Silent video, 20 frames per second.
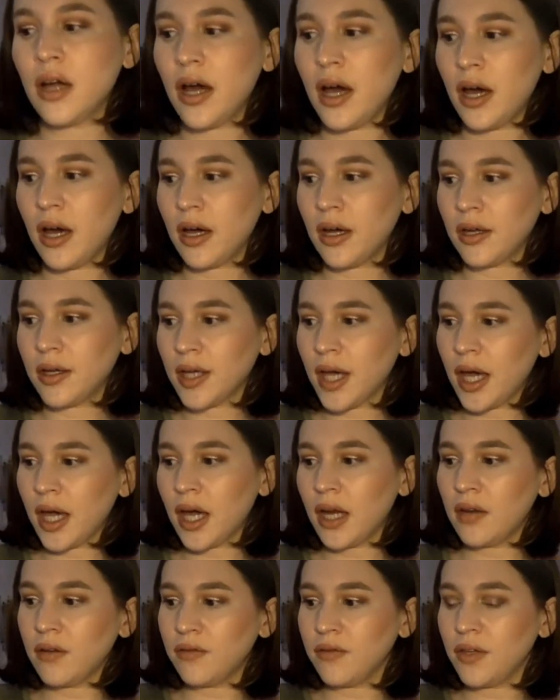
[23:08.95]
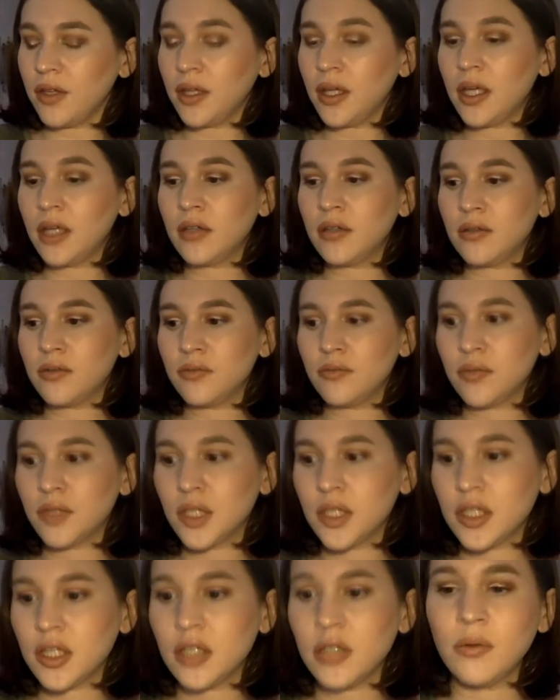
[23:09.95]
I kind of feel like
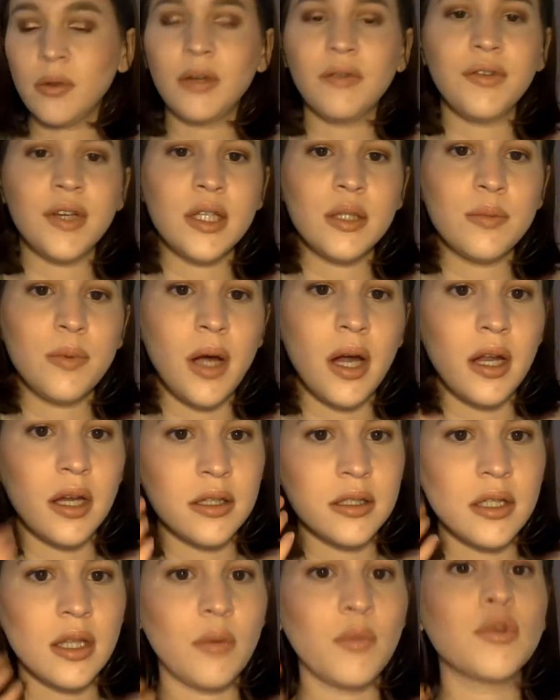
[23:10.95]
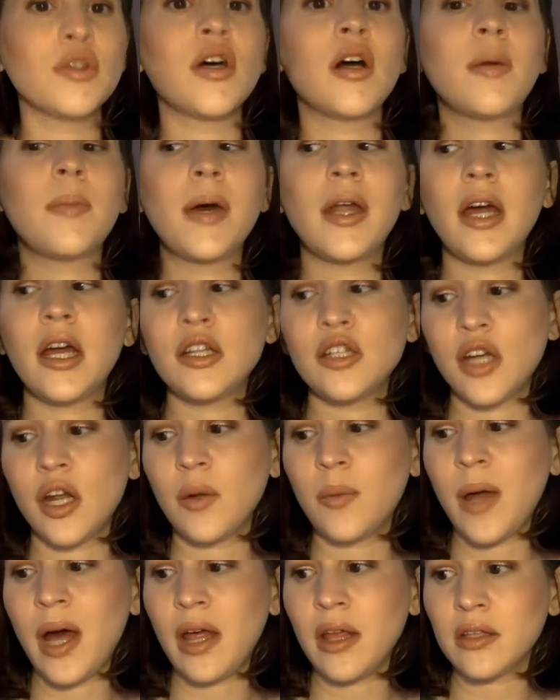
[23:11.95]
continuing face products, and then we'll talk about
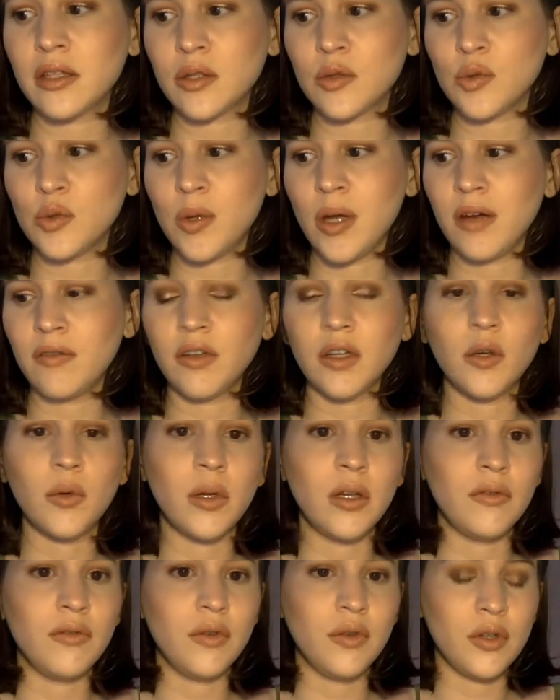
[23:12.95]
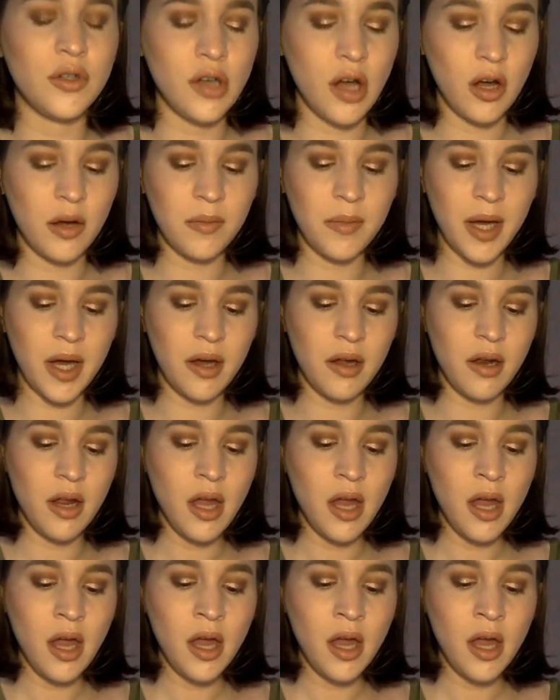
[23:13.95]
eyeshadow palettes because we have like quite a few to talk about.